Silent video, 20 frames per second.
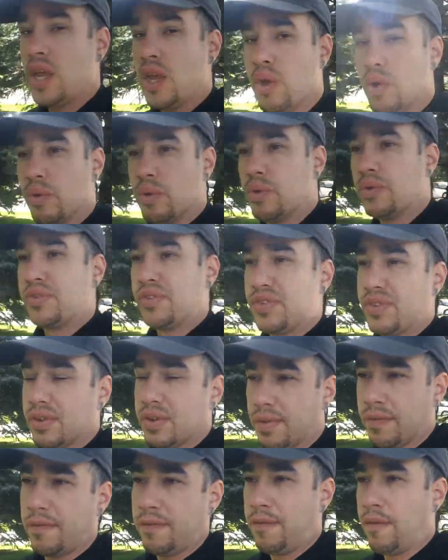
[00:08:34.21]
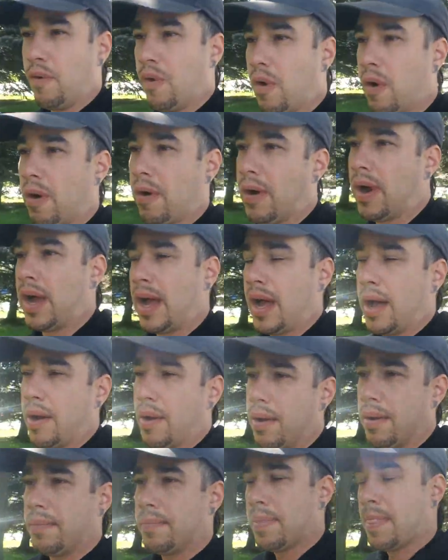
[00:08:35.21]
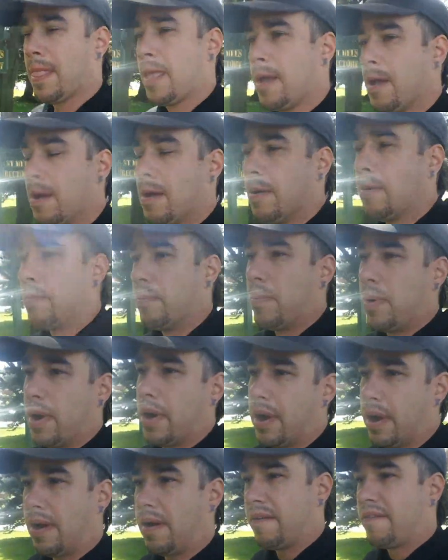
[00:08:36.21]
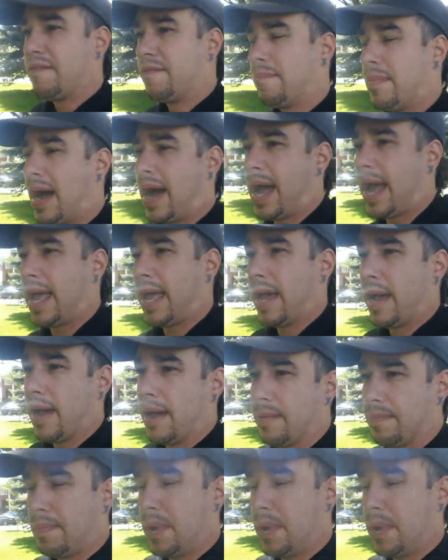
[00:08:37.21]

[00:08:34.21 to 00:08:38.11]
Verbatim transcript: use for uh, one of my uh,